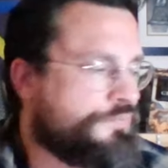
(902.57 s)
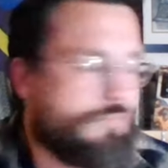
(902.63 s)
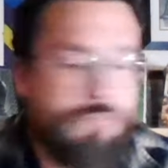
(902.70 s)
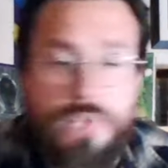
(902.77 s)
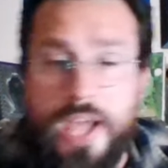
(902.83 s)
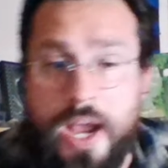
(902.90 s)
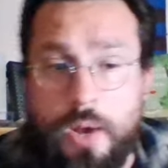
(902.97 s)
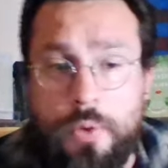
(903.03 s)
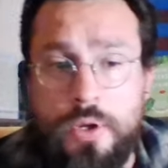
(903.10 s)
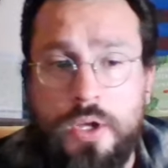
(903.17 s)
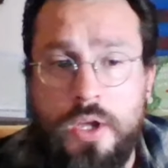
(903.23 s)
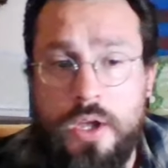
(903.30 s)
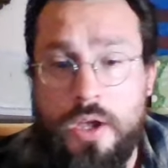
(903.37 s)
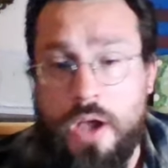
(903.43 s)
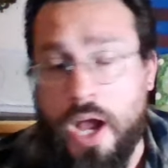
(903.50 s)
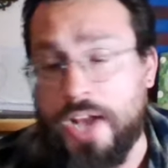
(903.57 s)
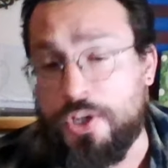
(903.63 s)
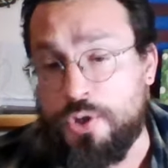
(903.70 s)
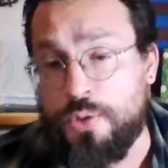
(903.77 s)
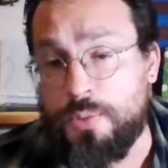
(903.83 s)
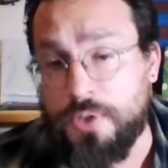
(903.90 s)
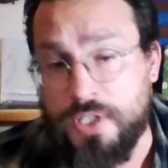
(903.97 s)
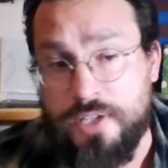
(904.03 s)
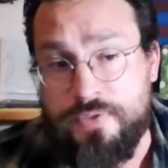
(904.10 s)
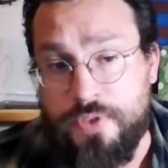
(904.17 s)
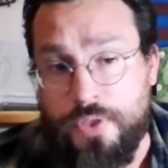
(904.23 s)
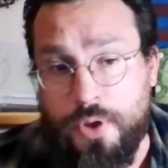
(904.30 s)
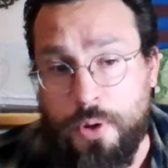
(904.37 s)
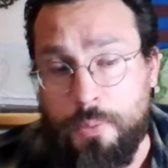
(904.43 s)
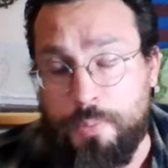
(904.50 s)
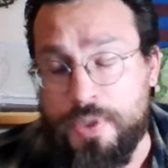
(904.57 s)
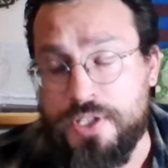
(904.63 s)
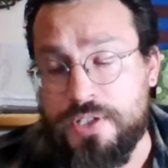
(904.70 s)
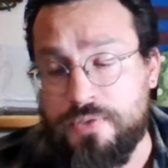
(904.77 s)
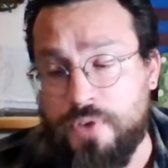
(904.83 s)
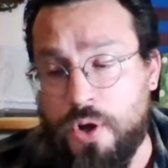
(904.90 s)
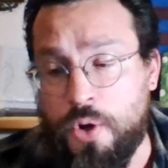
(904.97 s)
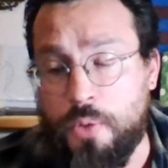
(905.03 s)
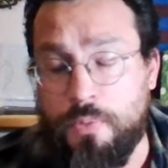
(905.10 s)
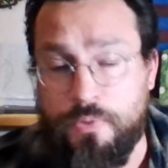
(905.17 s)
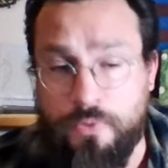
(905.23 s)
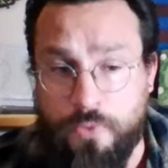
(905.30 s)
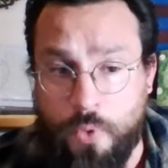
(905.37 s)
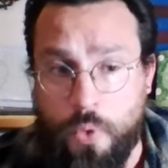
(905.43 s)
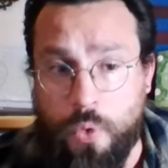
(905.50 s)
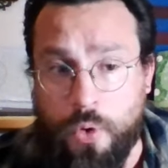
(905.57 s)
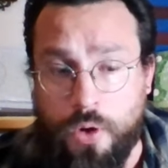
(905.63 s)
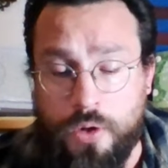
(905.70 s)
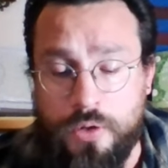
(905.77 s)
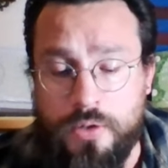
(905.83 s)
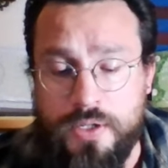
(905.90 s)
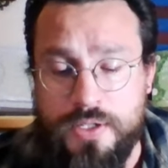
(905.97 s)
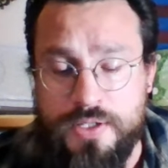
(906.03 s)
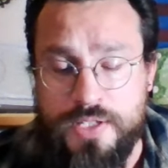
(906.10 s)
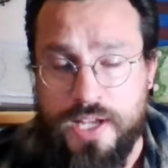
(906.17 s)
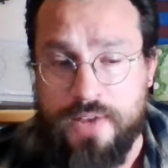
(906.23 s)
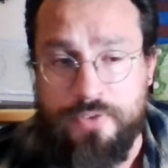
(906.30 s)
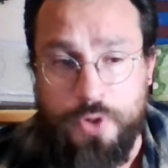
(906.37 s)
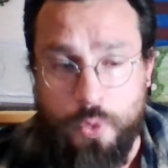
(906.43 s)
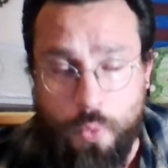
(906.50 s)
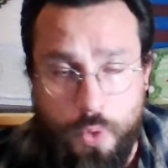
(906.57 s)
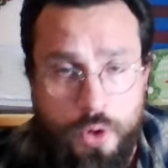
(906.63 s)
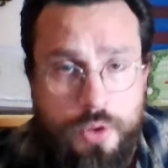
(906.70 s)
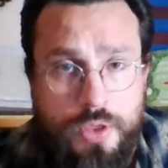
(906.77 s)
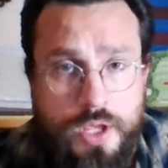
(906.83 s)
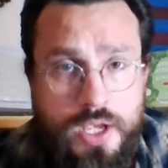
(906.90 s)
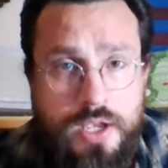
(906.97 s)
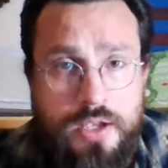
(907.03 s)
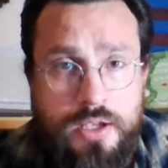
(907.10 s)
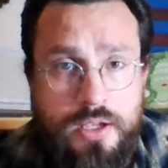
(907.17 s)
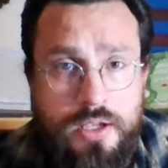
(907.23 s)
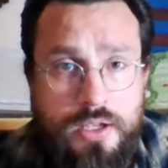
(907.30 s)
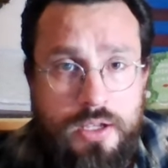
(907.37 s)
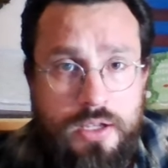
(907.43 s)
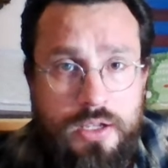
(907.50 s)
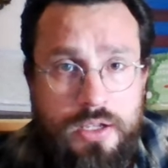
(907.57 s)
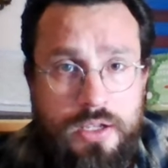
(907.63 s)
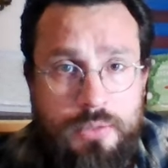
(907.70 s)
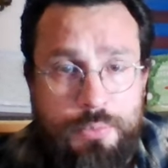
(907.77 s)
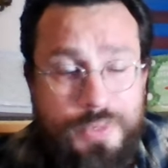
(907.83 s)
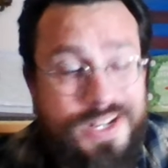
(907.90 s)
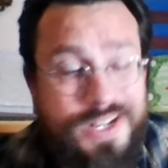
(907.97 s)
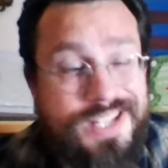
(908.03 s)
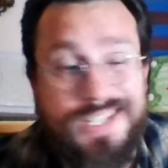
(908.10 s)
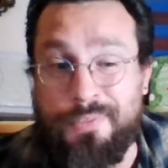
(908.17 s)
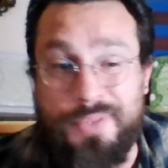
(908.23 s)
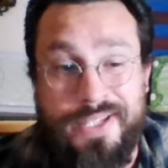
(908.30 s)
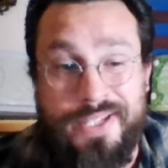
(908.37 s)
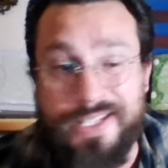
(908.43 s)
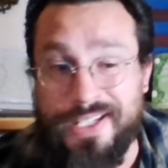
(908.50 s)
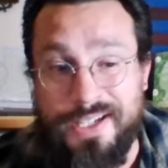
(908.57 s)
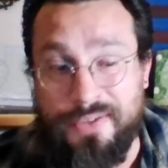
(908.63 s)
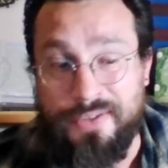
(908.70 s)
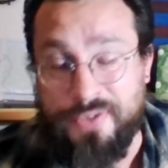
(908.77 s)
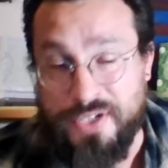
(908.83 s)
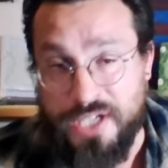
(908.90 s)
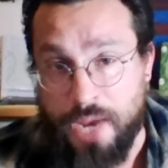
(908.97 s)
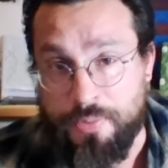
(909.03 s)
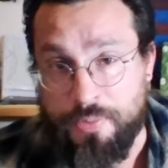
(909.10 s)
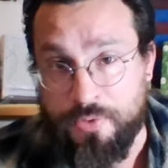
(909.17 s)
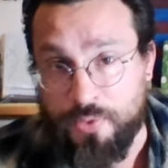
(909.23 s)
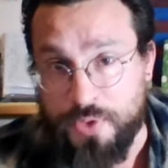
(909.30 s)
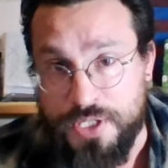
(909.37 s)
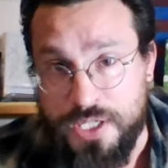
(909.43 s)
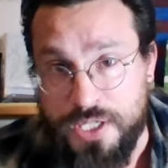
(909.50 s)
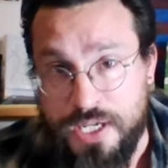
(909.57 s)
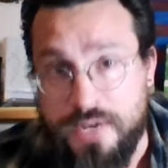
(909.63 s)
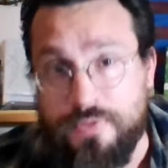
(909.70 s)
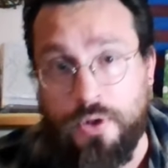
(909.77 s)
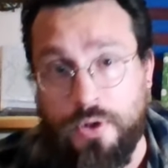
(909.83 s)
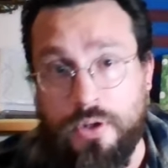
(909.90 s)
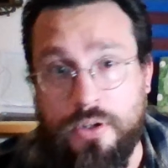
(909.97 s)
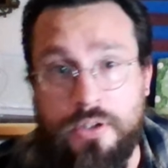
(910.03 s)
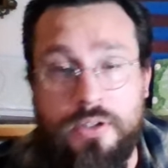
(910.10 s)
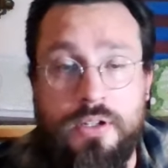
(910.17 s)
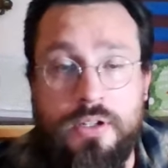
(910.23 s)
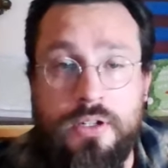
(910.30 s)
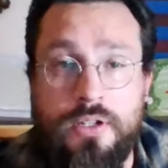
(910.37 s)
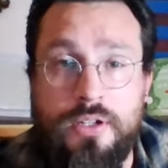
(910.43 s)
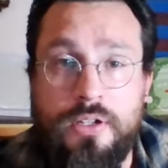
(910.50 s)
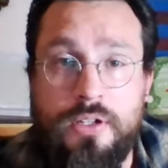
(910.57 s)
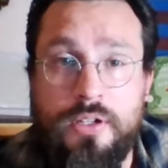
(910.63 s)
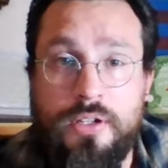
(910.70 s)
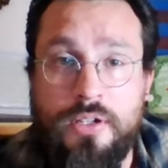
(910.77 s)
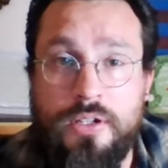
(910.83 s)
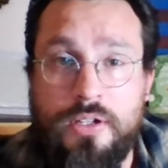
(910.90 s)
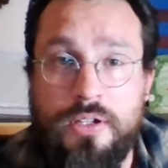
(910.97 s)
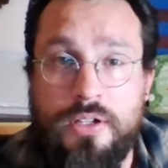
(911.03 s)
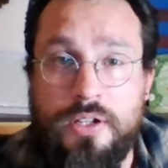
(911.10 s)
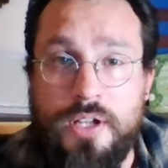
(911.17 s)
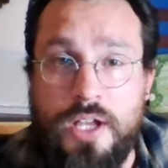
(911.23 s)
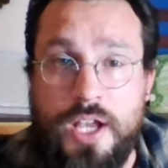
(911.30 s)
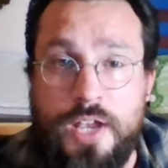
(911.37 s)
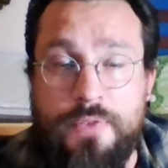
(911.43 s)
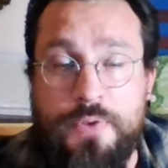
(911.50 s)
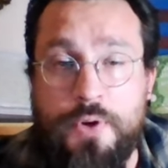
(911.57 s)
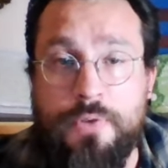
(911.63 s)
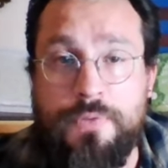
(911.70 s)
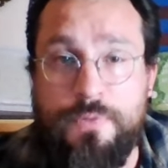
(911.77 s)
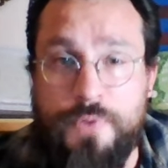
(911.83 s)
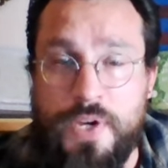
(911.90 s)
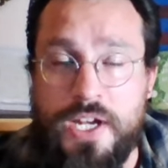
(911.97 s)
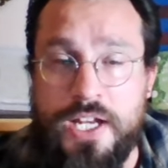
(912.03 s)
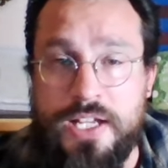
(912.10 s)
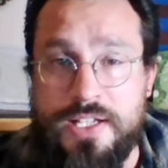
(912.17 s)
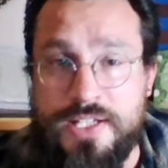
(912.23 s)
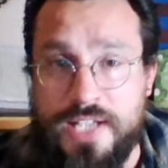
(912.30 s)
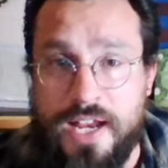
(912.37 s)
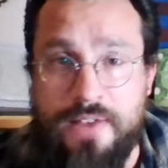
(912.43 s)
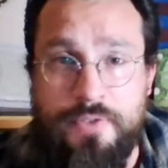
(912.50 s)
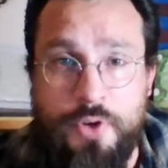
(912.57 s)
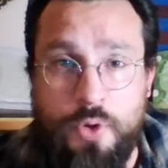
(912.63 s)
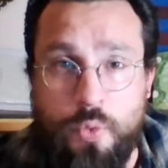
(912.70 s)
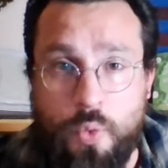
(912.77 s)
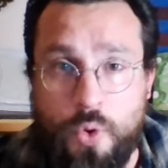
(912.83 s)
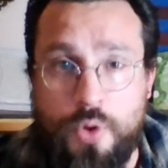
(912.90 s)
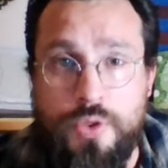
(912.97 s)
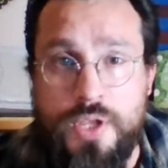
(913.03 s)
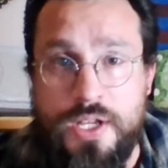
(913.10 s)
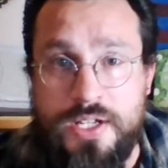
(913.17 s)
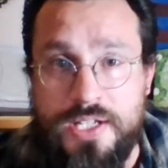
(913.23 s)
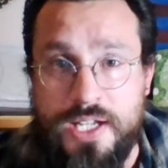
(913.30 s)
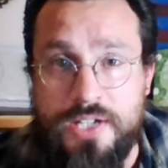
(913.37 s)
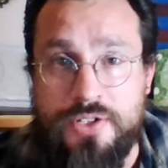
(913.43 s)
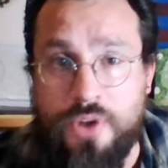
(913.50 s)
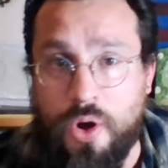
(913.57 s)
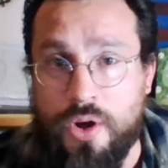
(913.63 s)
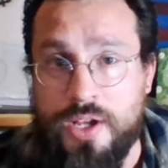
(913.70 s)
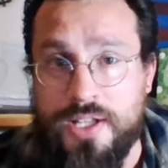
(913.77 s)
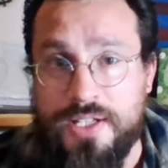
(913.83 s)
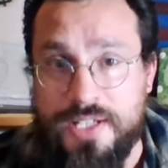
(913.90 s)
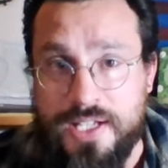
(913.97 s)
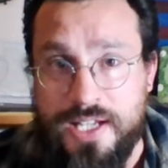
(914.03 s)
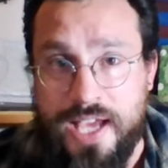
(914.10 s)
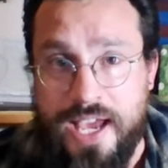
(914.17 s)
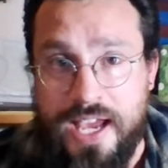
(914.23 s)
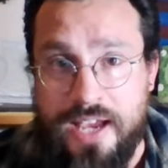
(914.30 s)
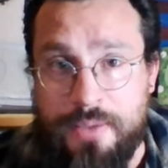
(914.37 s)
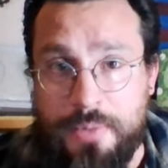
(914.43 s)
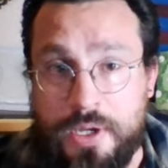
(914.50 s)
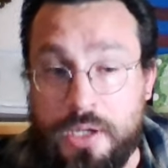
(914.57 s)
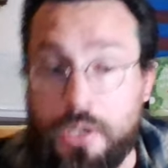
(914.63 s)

now, I do believe that there are bits of hope for Xavier Worthy, but he's a completely different type of receiver. If you're feeding Xavier Worthy 10 targets a game,